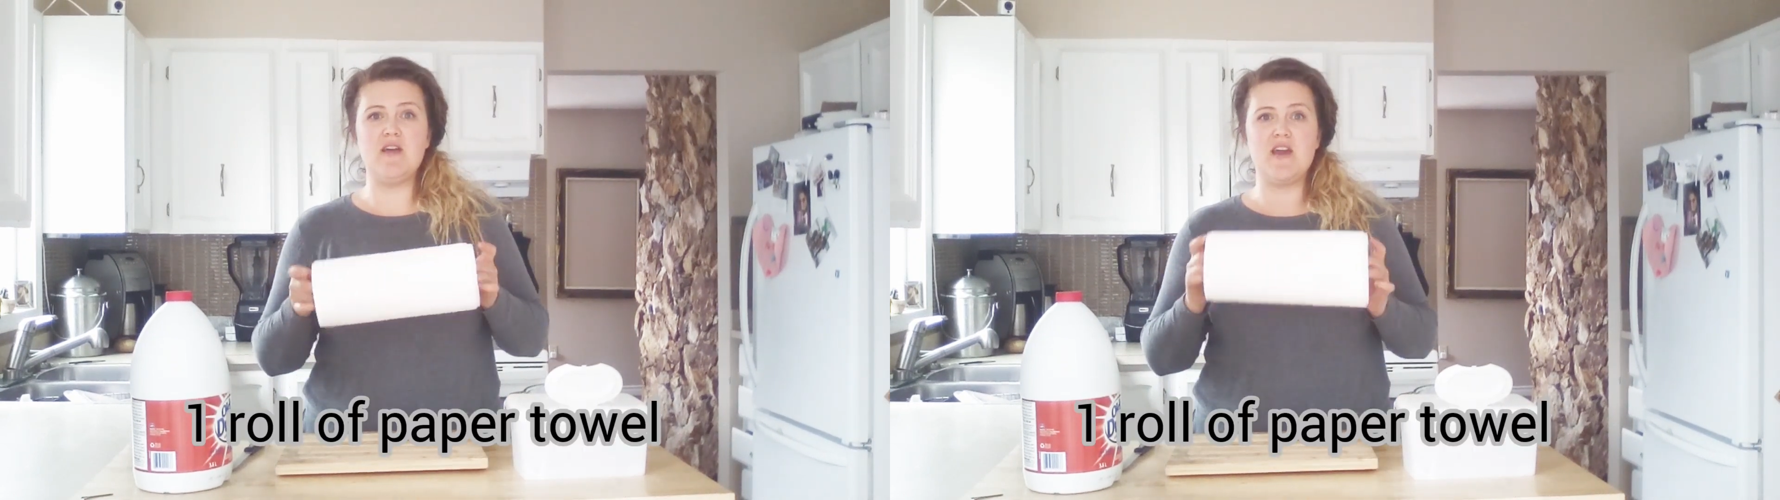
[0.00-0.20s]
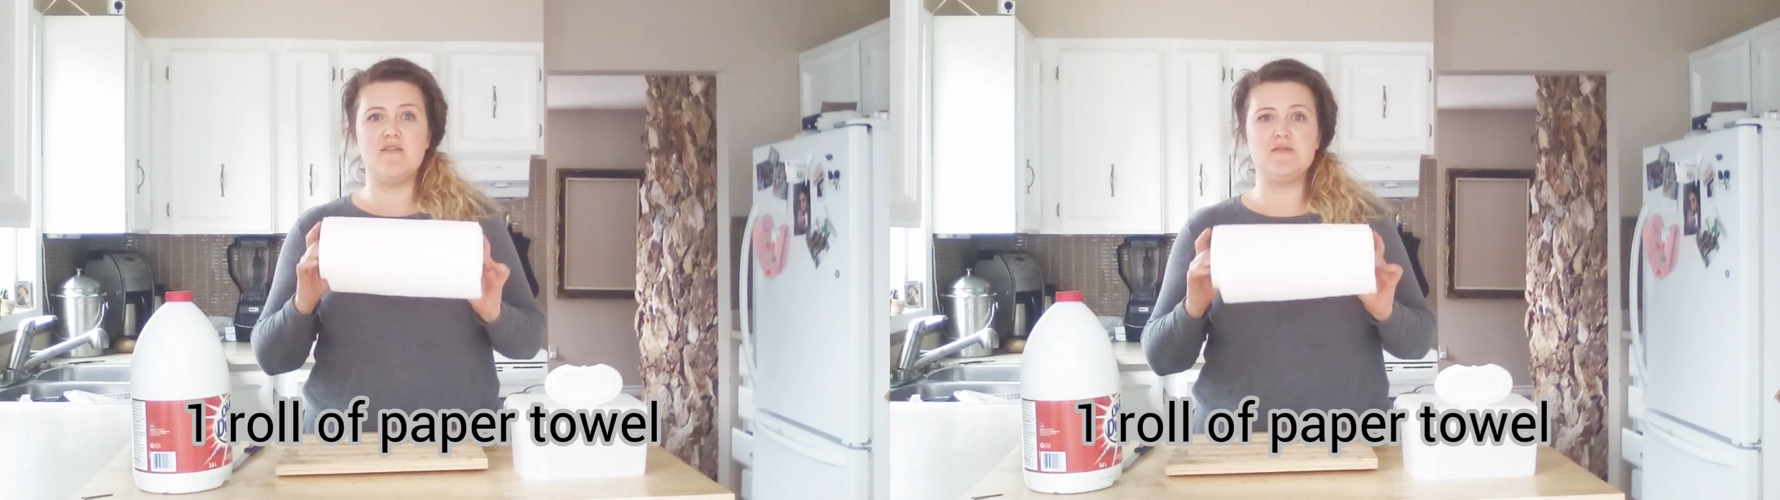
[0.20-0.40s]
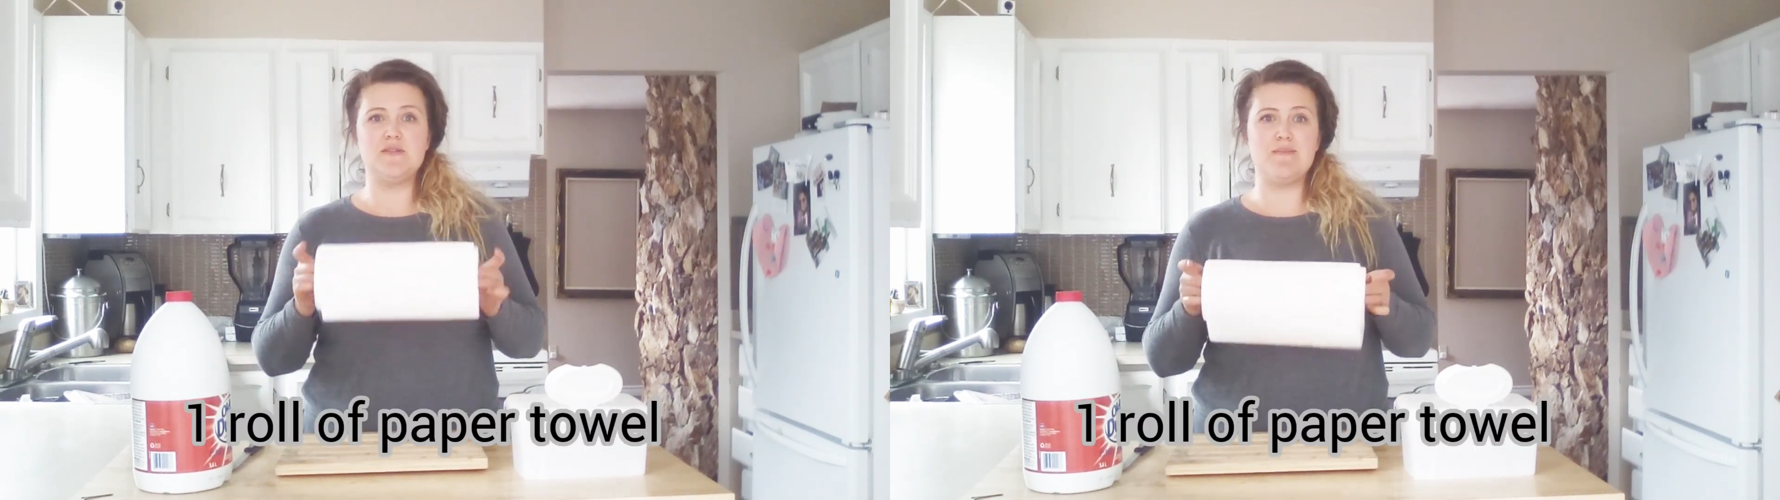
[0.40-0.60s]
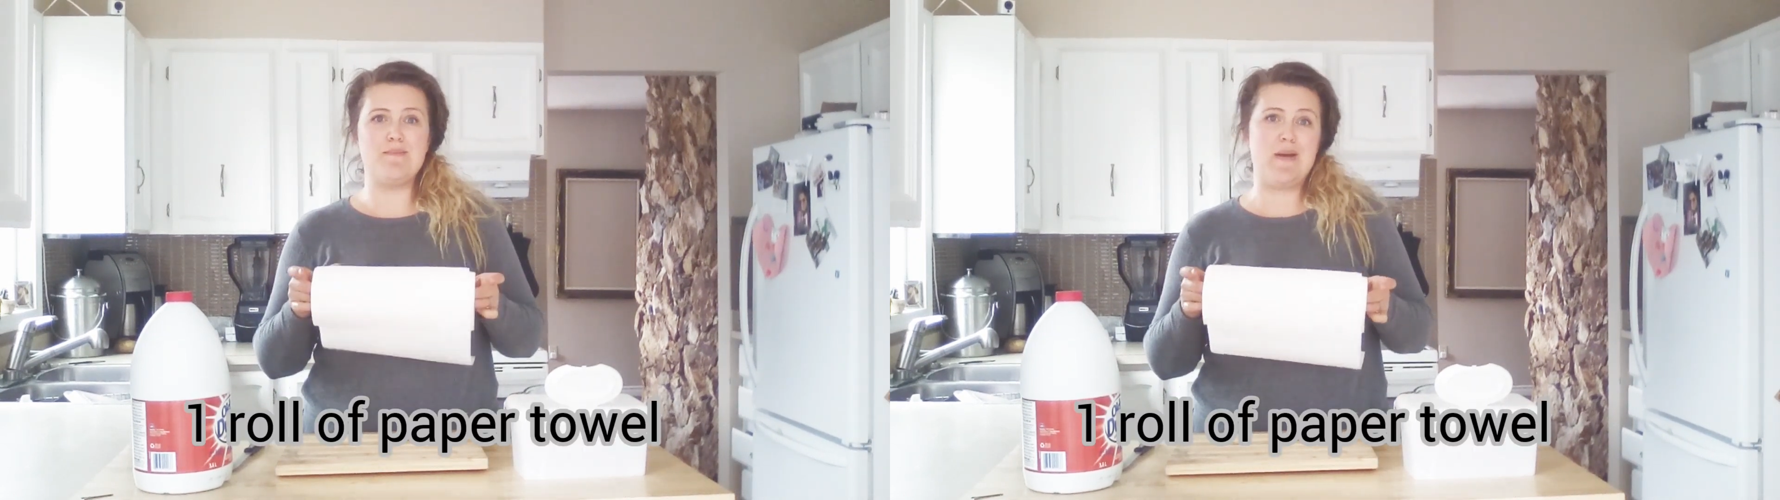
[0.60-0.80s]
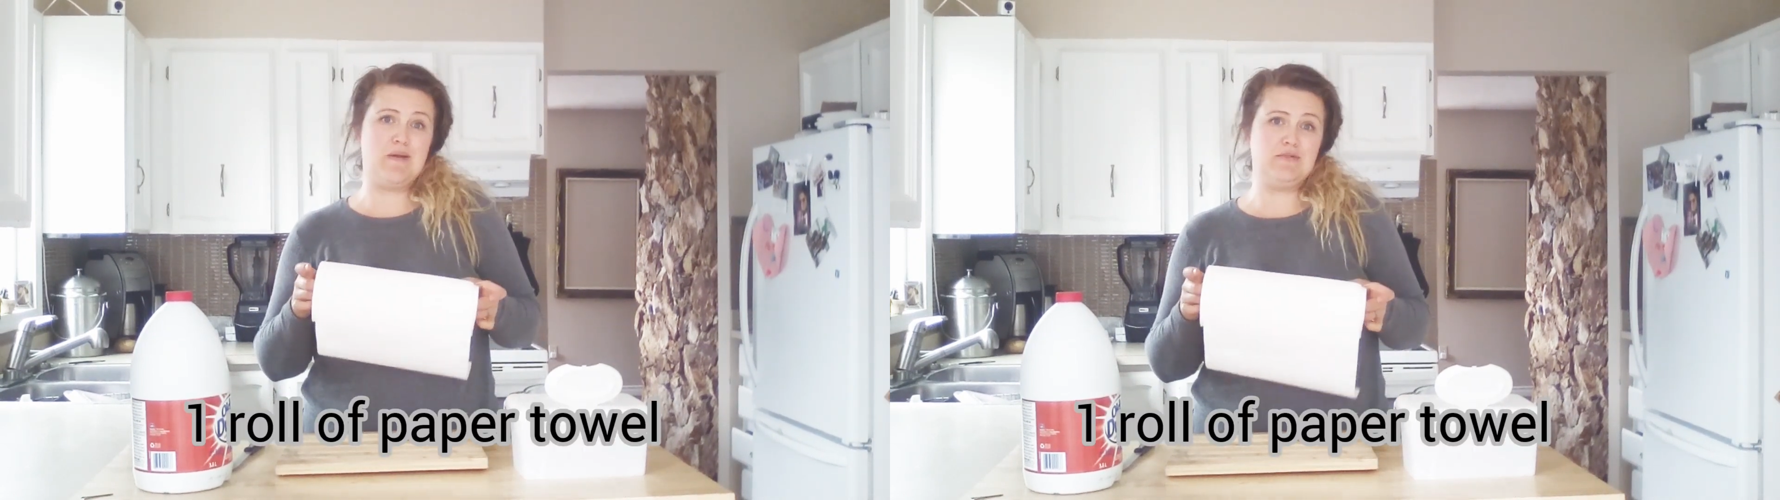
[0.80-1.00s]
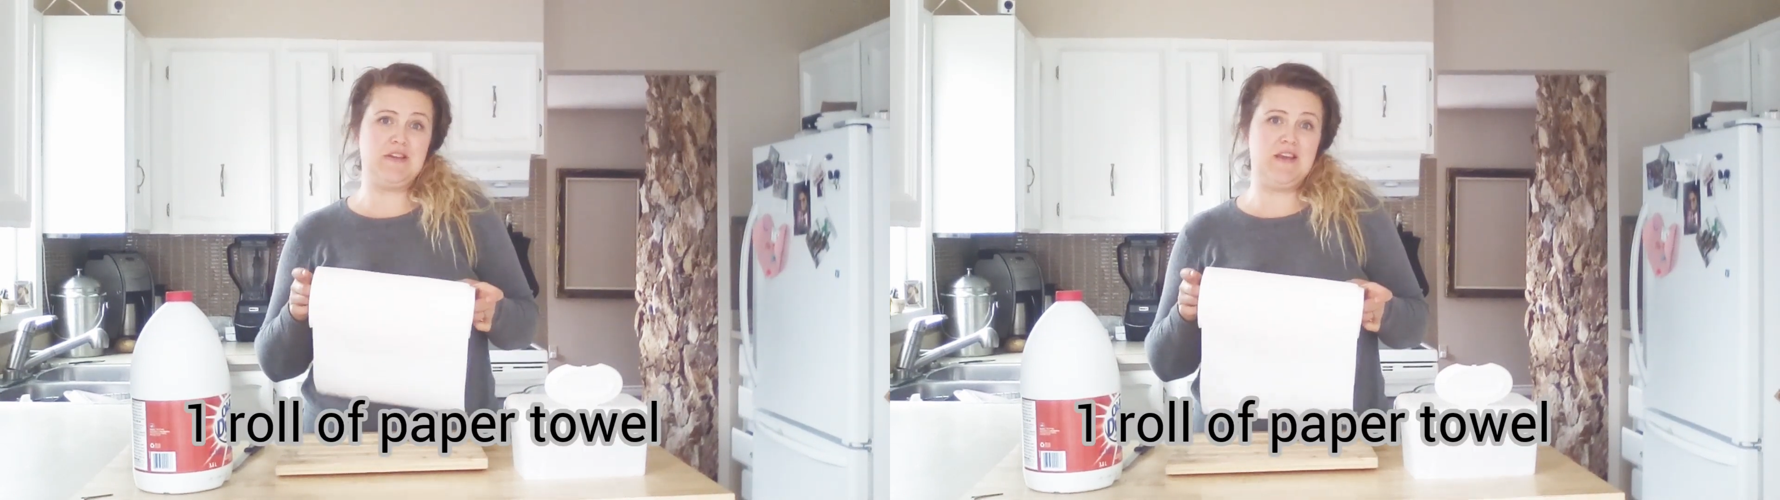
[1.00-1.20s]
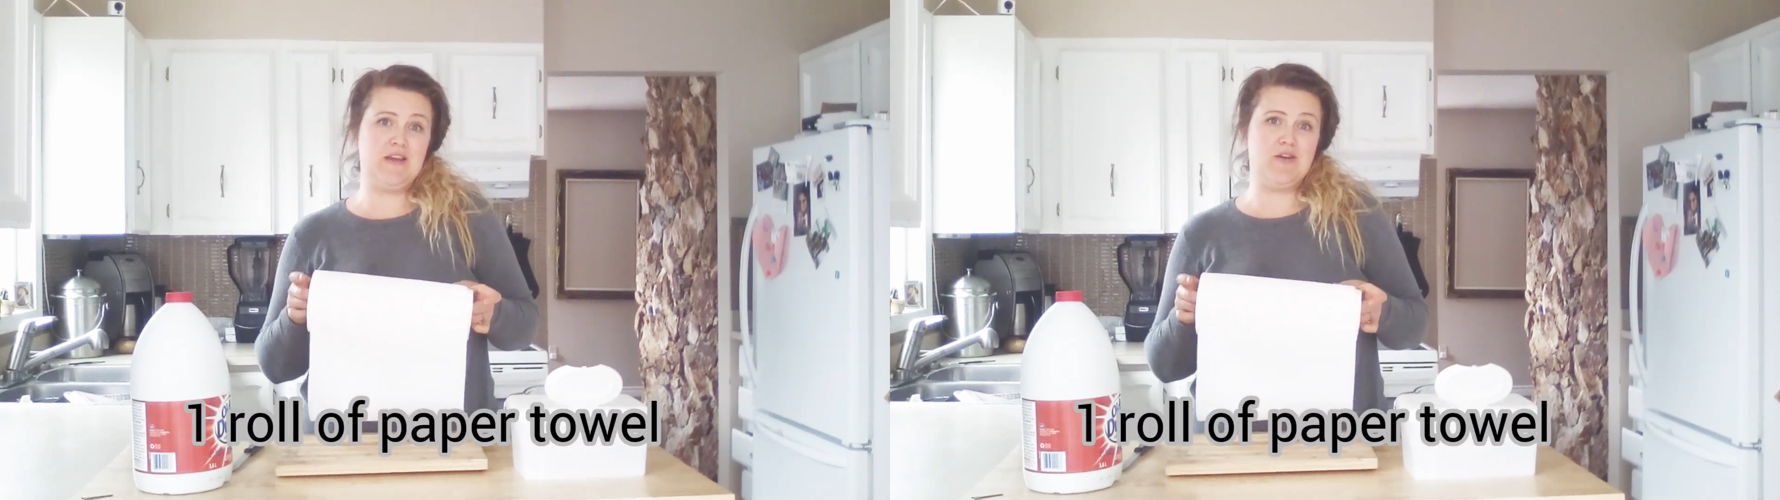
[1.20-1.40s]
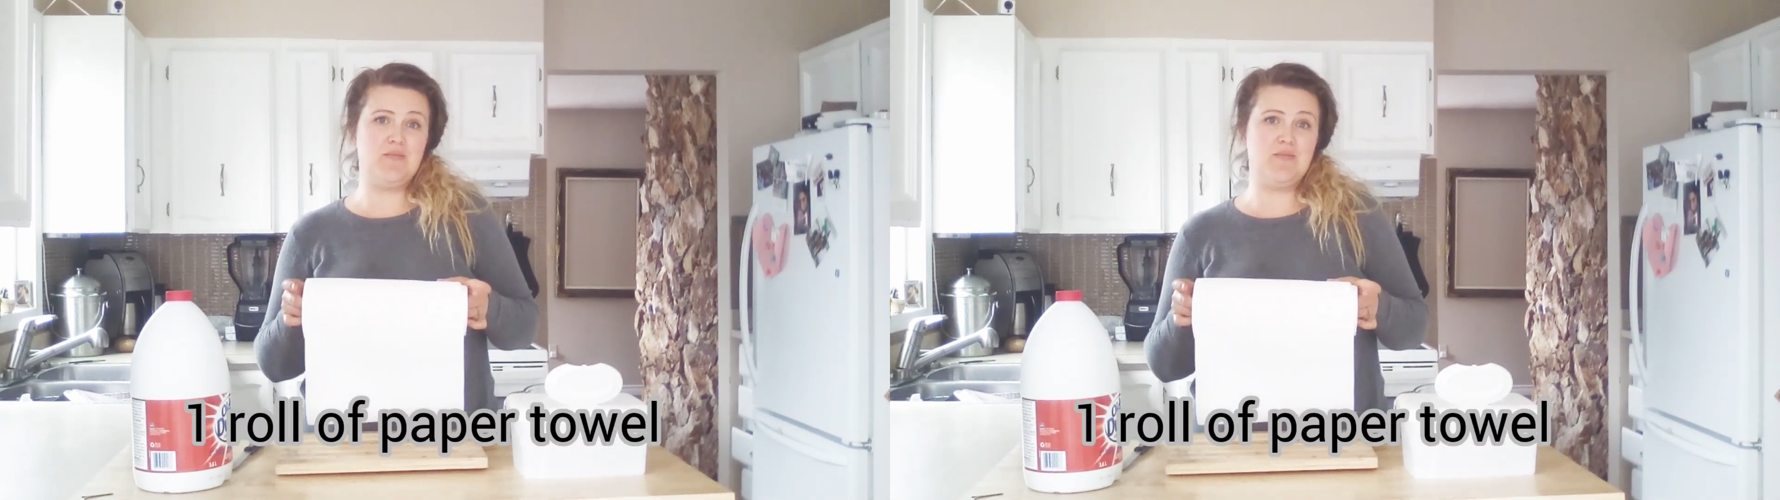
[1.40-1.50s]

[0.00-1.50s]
I have some Bounty here,